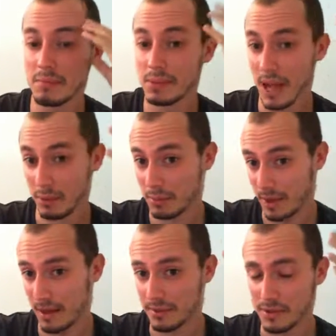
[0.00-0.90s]
black will
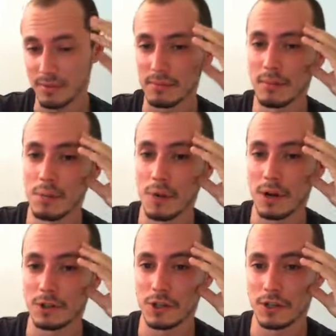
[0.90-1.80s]
have some
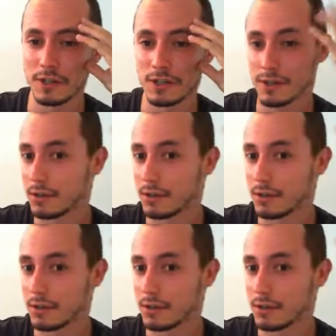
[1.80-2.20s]
winning chances.